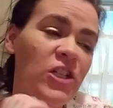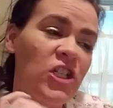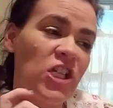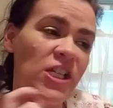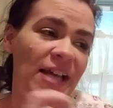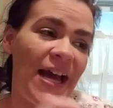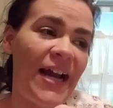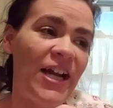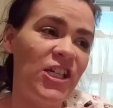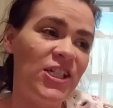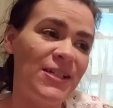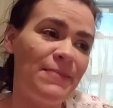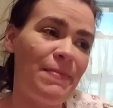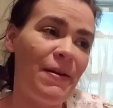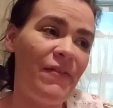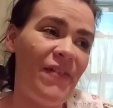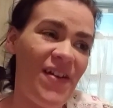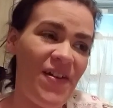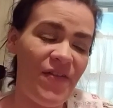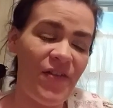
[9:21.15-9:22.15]
which is actually
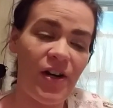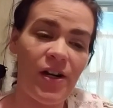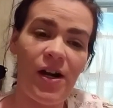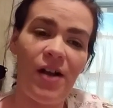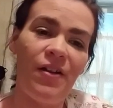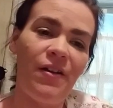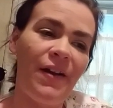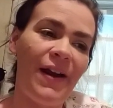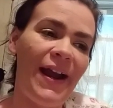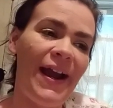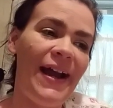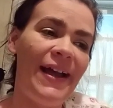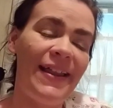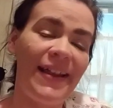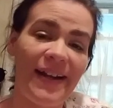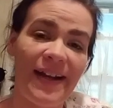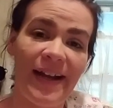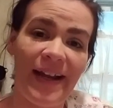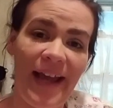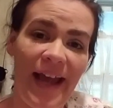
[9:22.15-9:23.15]
my favorite color cat,
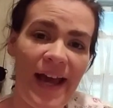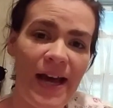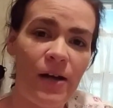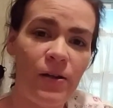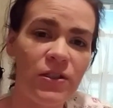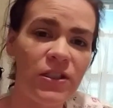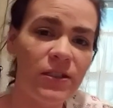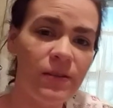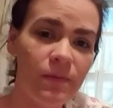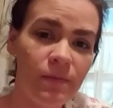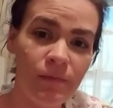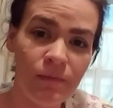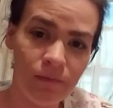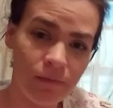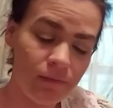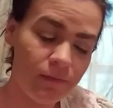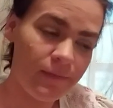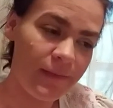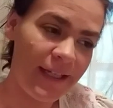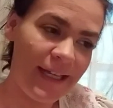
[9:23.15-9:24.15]
like a cow
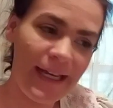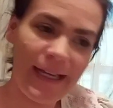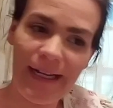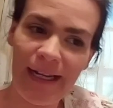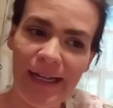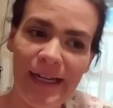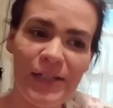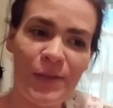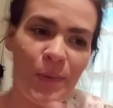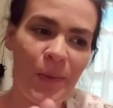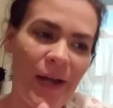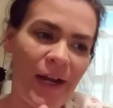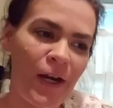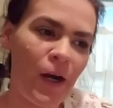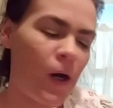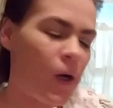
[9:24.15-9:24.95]
kitty is what I